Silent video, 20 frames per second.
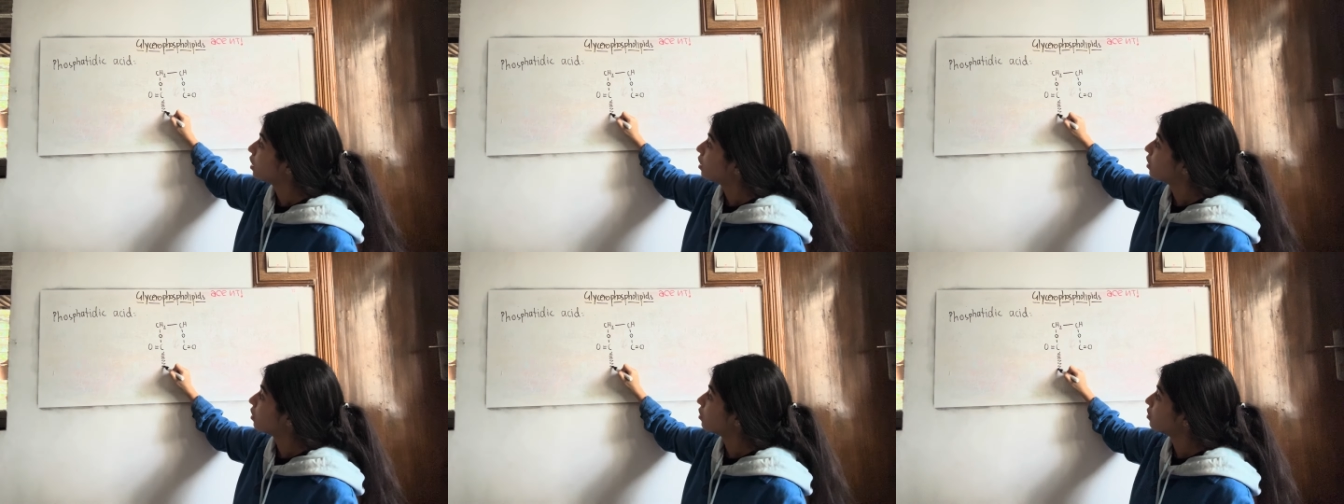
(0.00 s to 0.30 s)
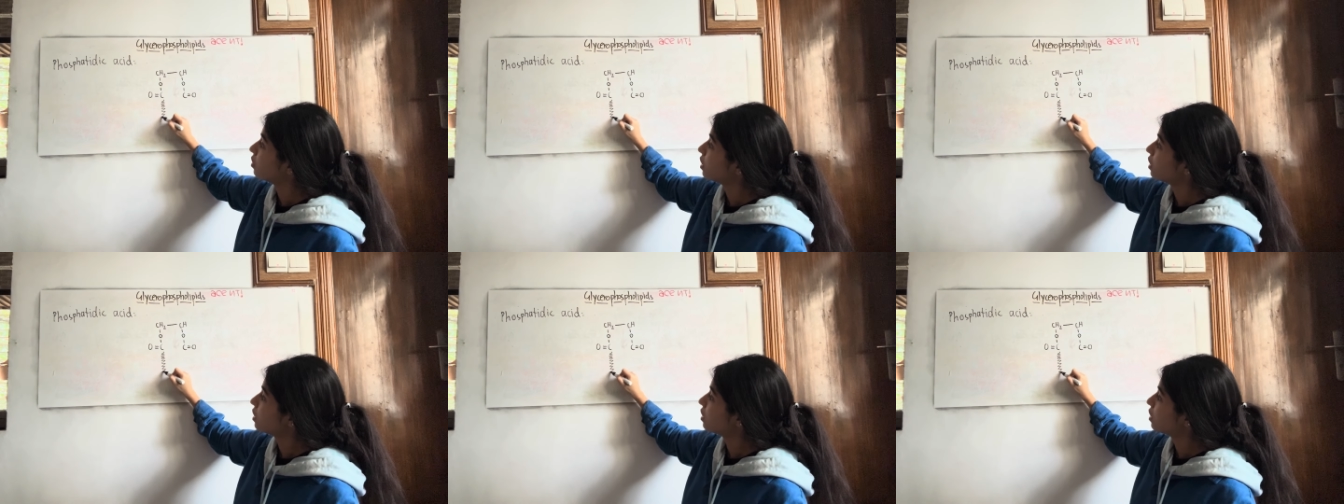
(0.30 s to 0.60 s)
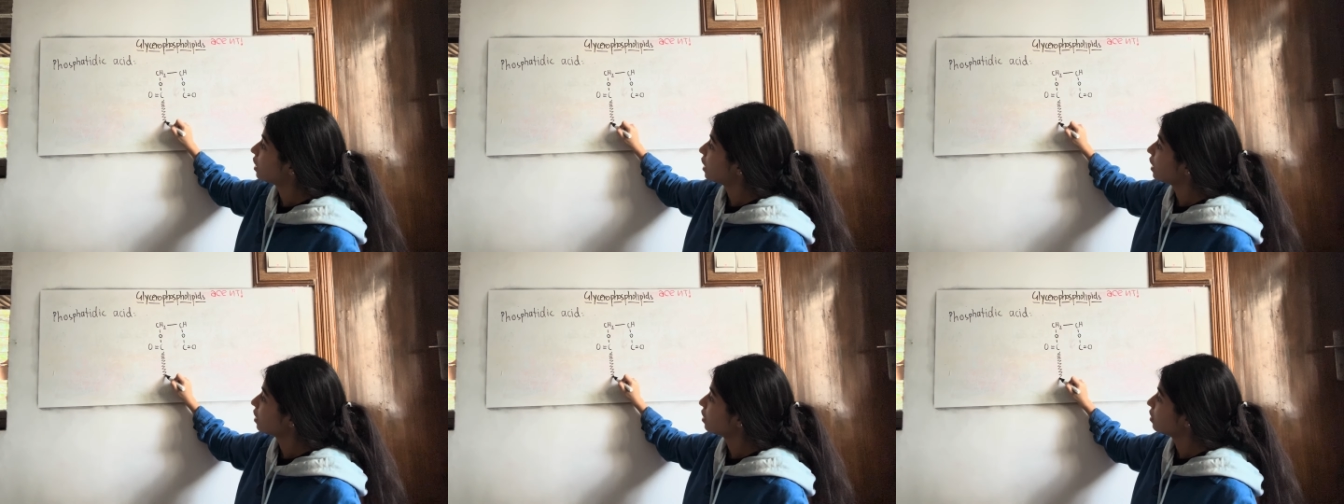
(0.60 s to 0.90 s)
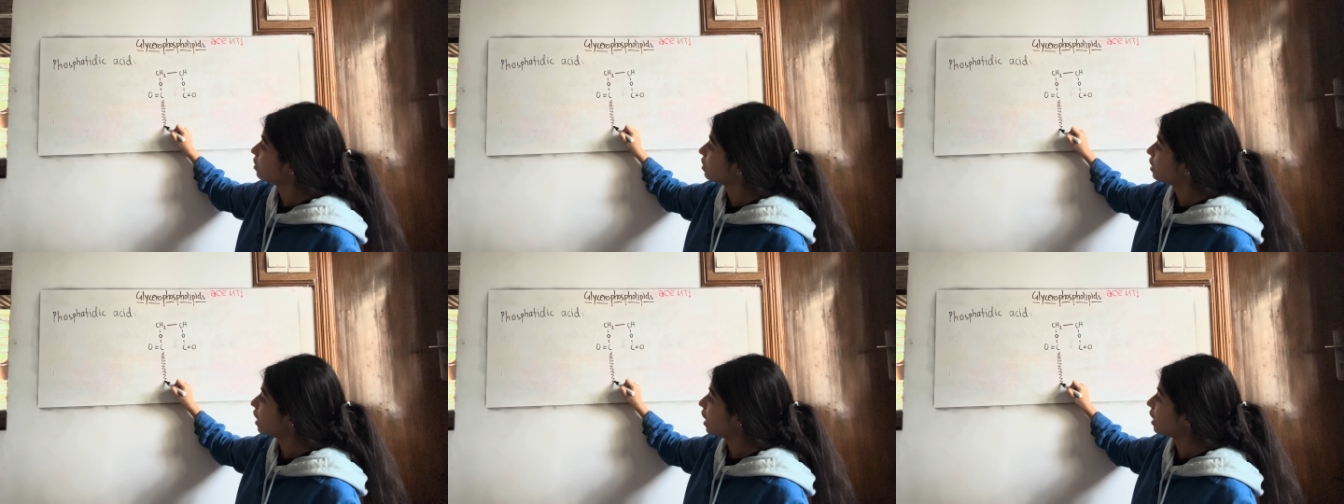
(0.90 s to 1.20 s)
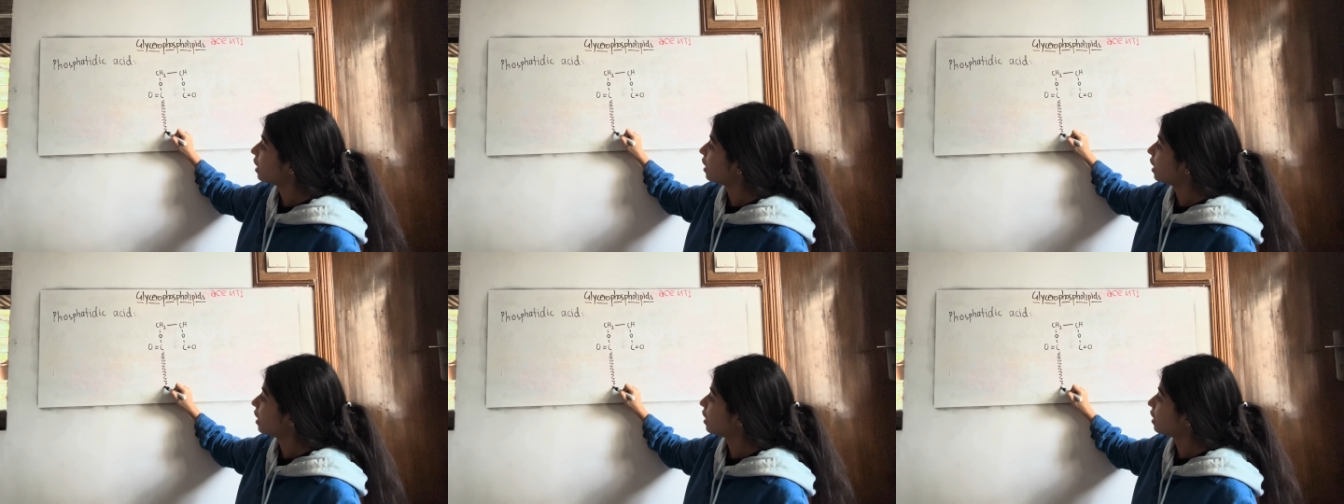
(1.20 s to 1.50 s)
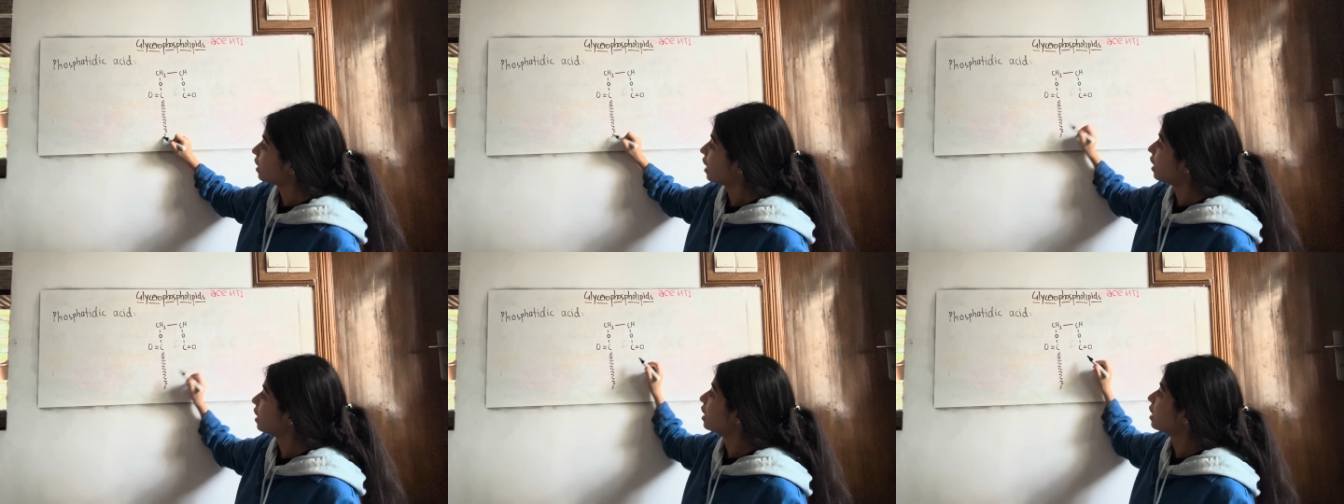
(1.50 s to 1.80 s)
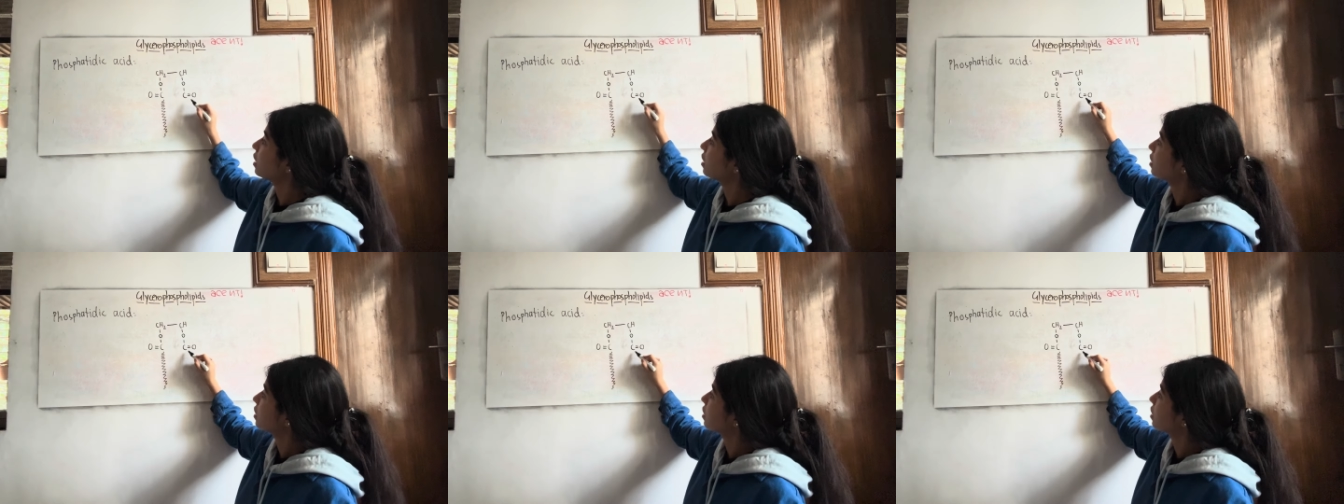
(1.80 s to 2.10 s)
Now this thing, yada yada
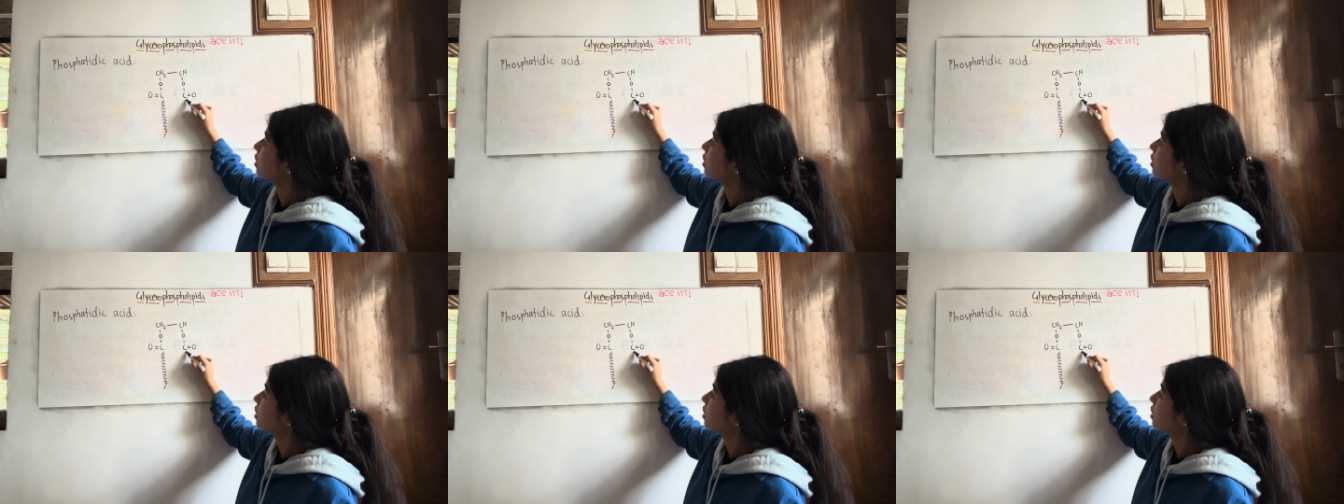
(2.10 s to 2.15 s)
yada,